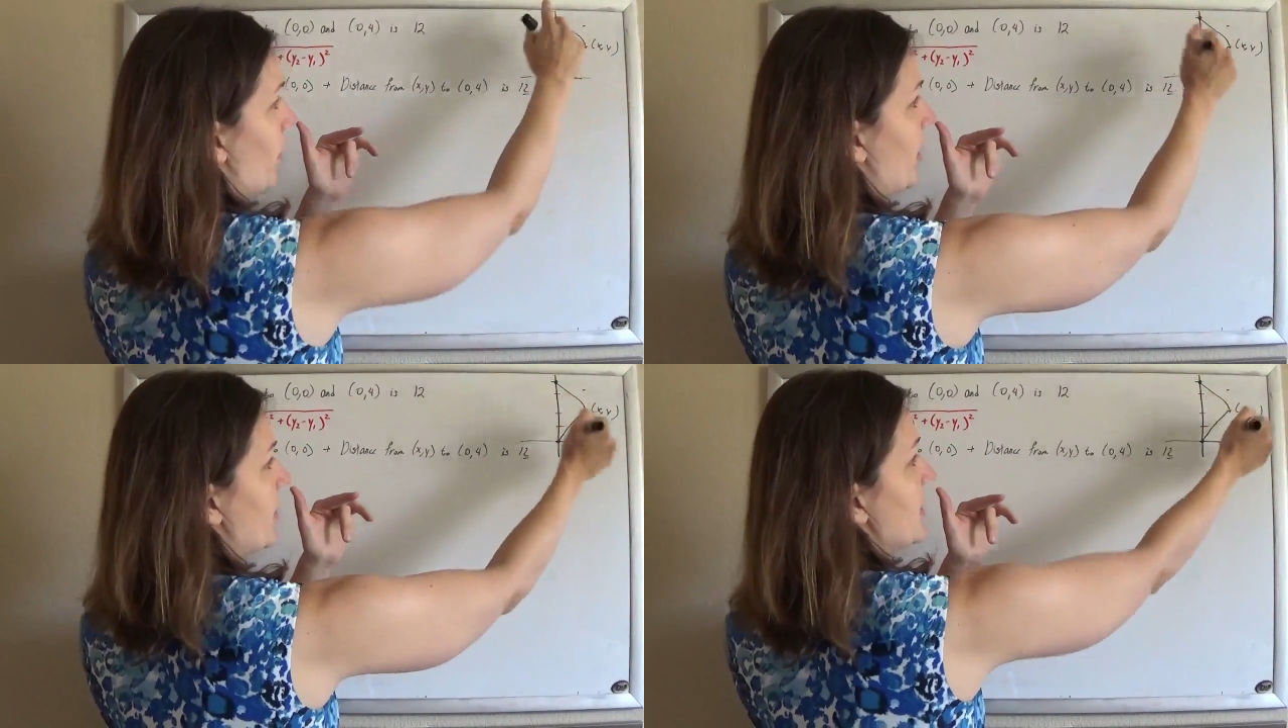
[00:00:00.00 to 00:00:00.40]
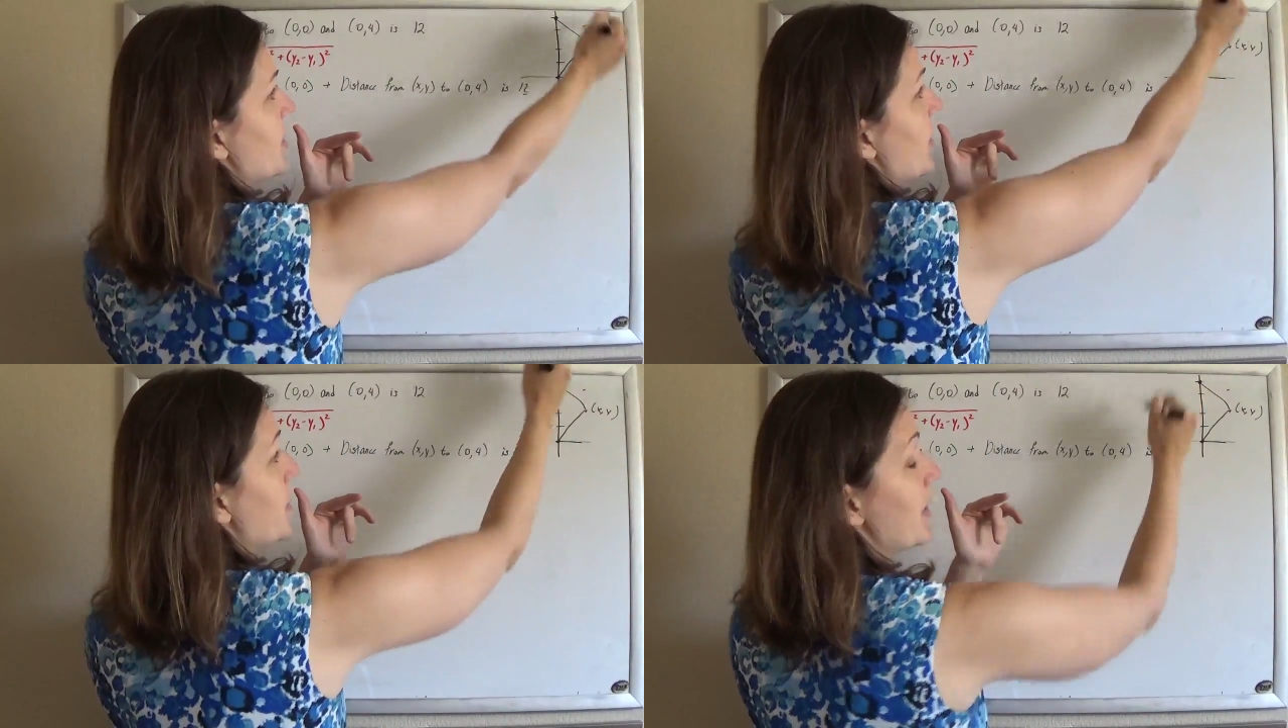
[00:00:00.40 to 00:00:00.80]
around and it's
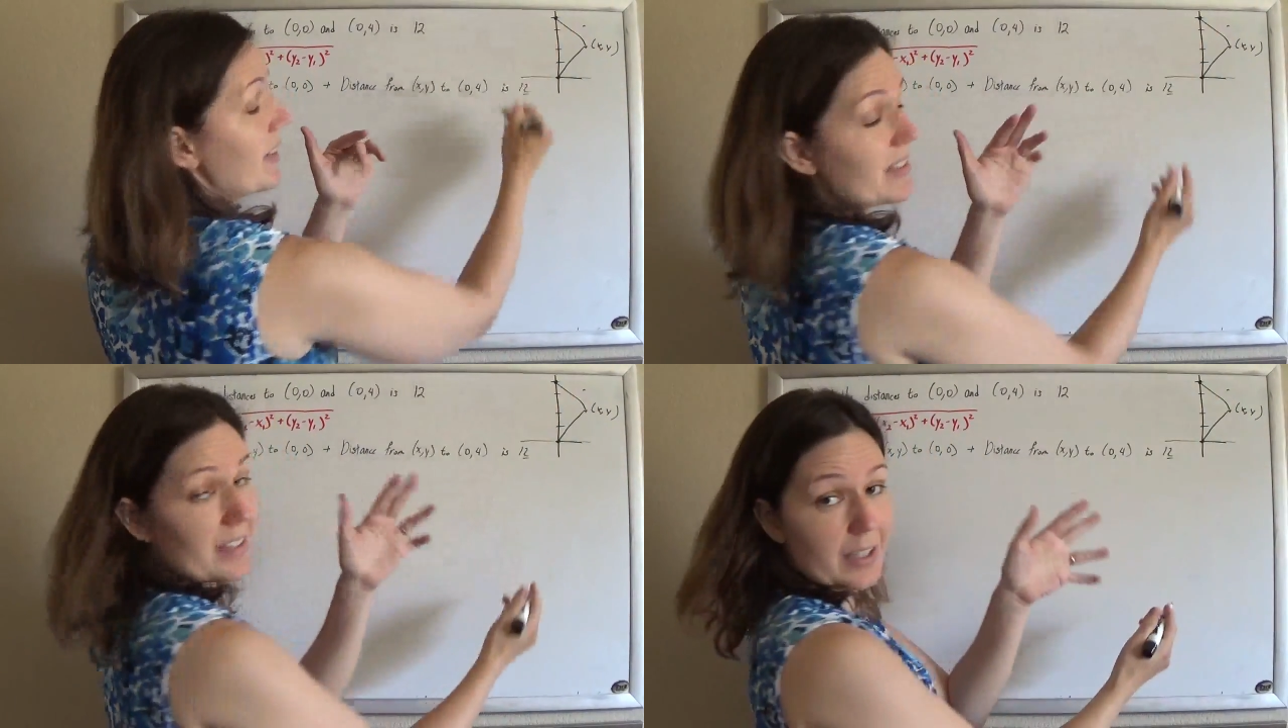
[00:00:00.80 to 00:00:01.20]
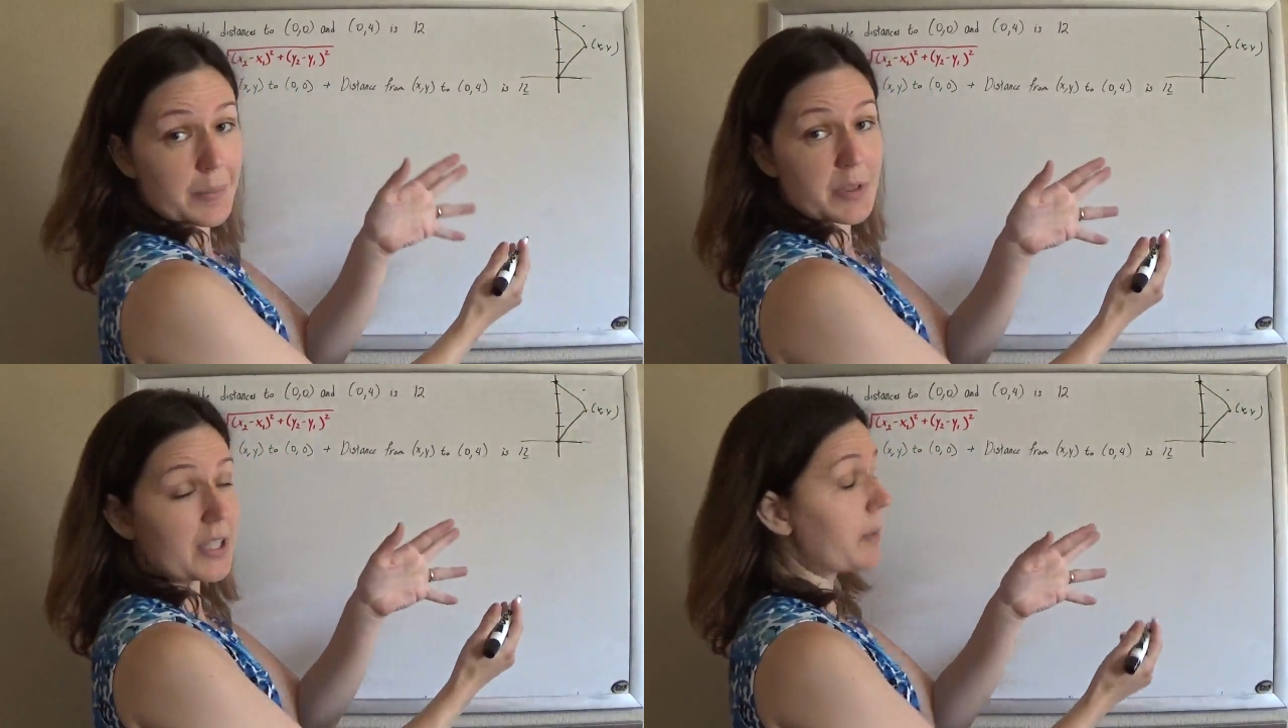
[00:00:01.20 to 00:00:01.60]
going to make this
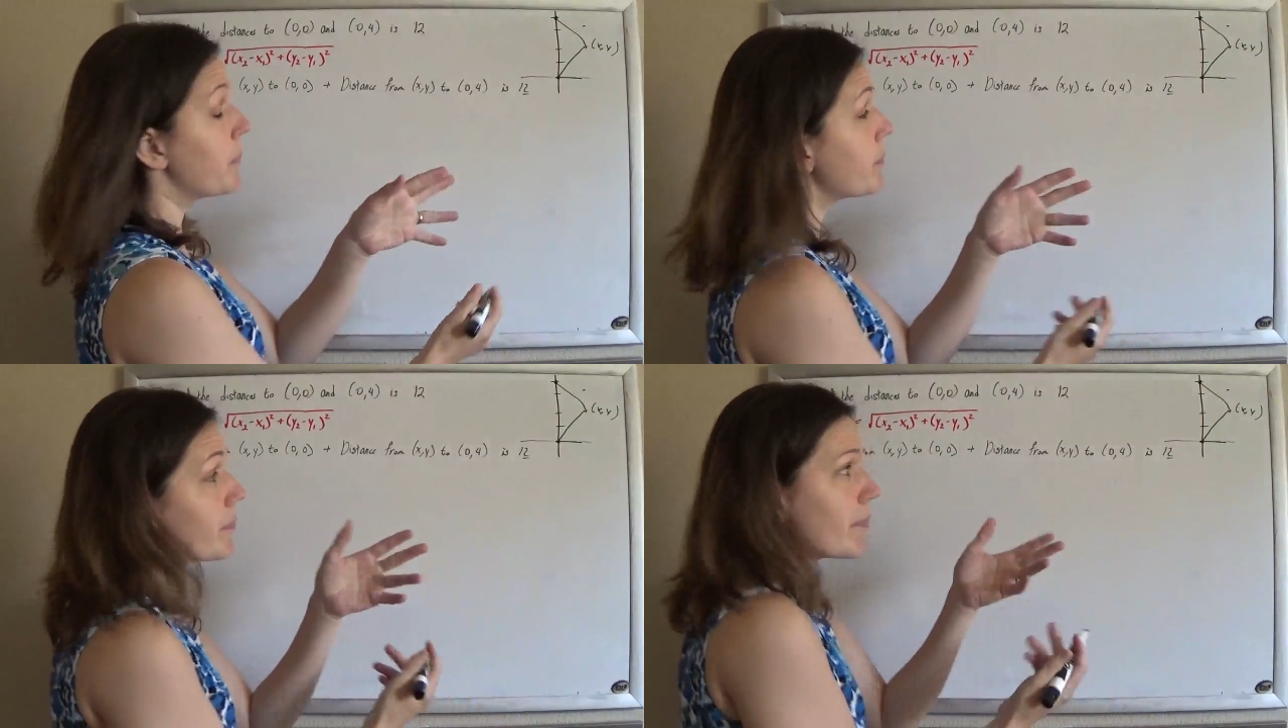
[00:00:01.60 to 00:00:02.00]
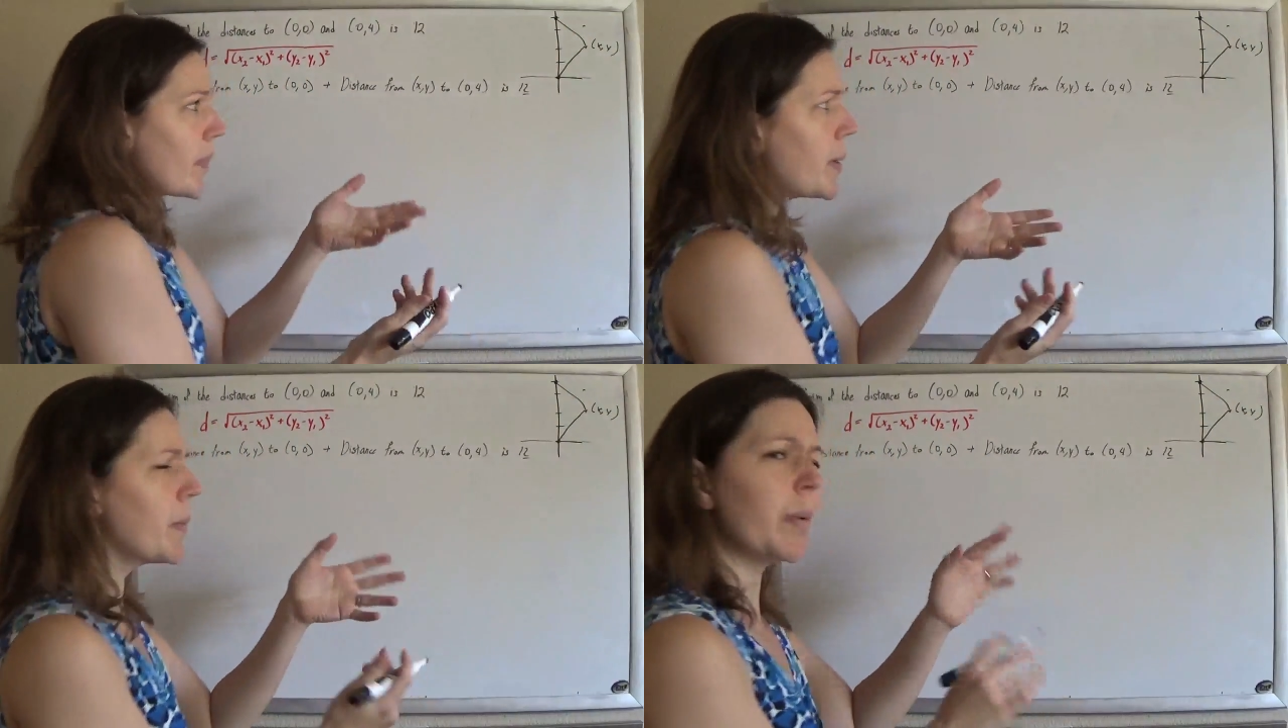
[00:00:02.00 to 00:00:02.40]
ellipse shape.
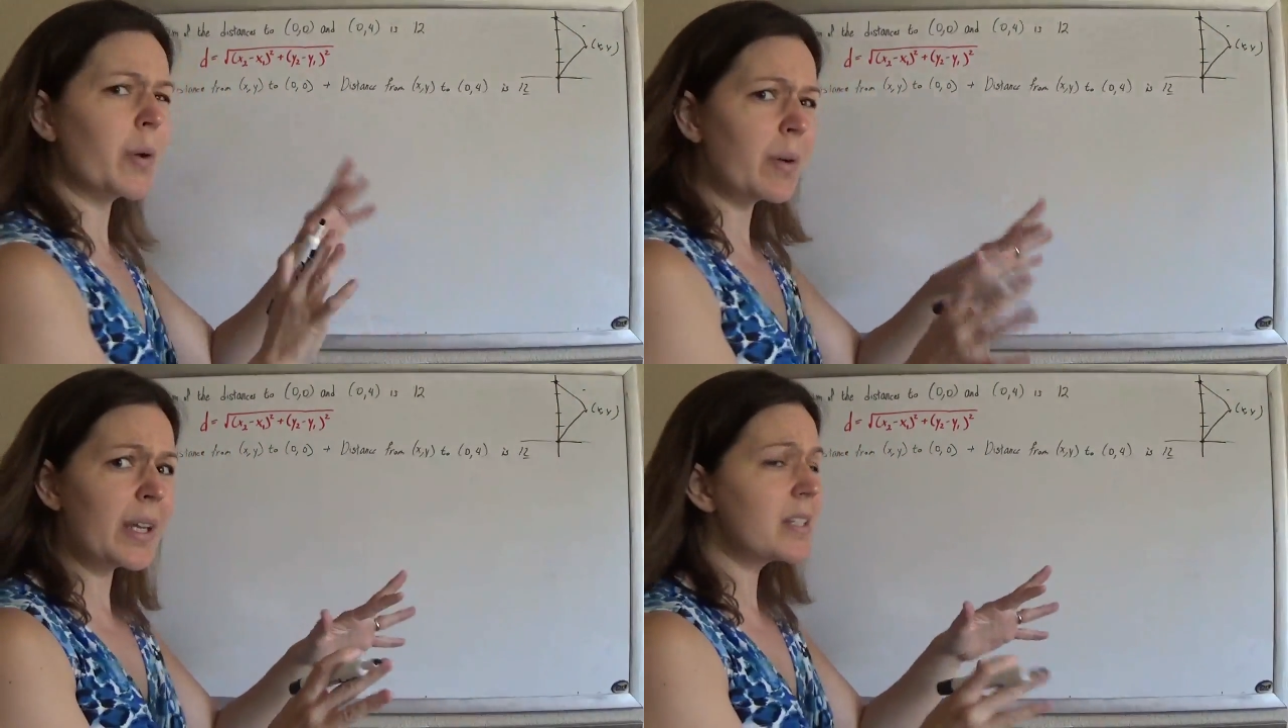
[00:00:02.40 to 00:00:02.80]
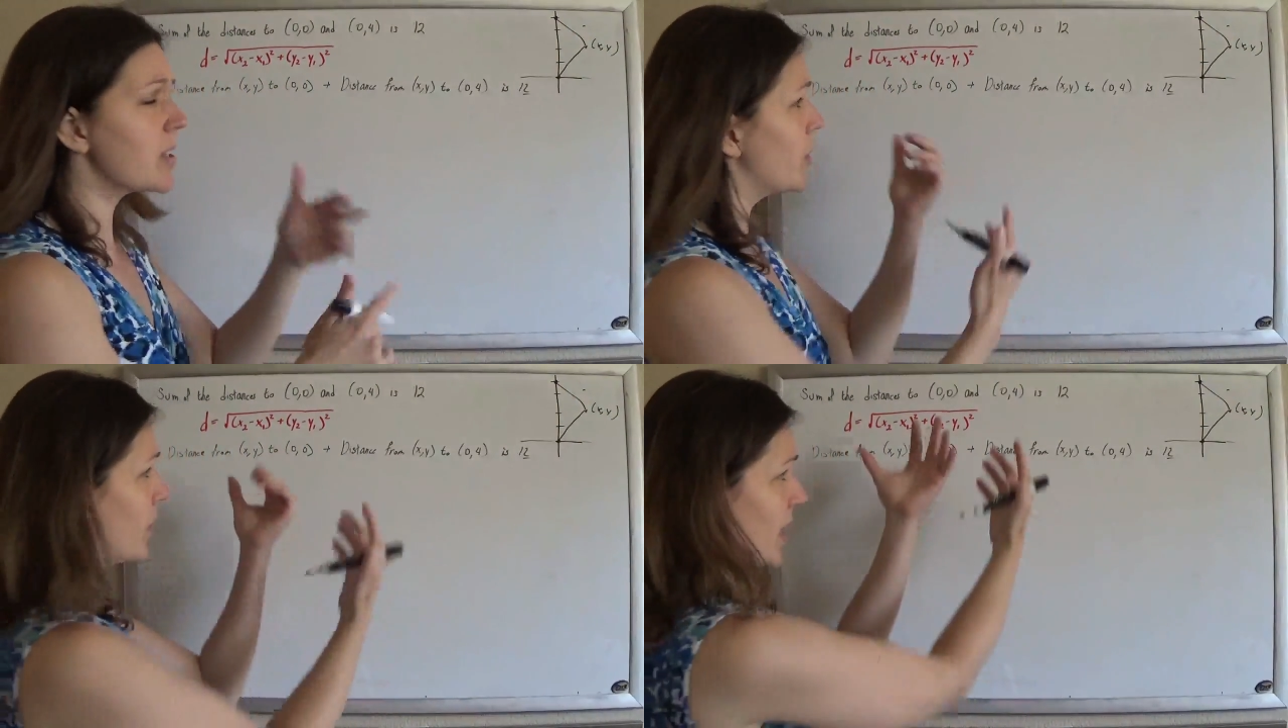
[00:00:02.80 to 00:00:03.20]
But we don't need
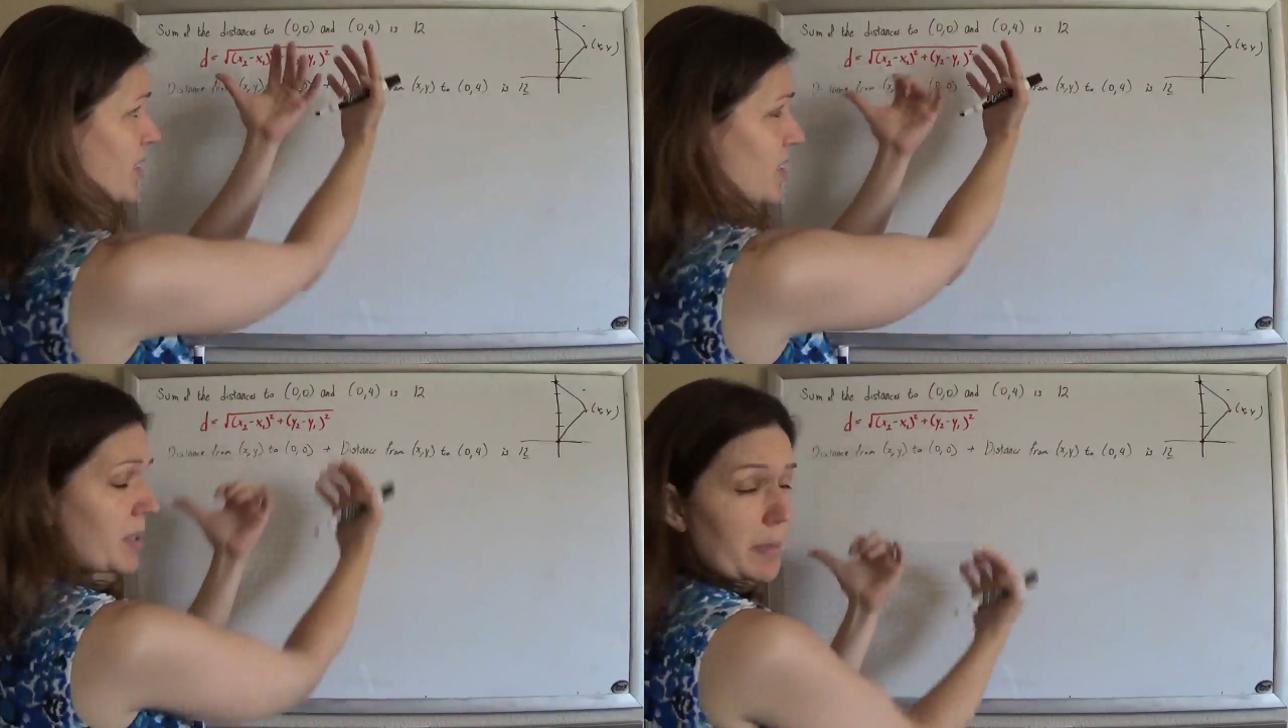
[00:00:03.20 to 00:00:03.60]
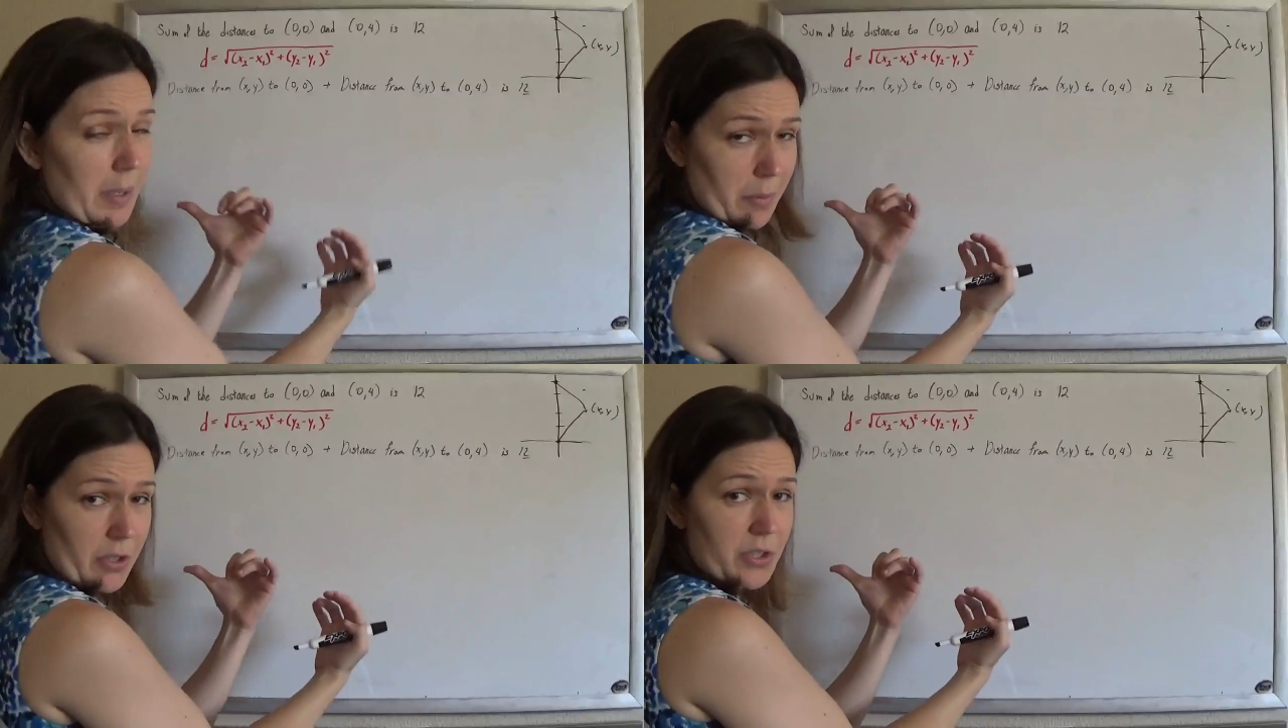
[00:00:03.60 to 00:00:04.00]
to know that just to be able to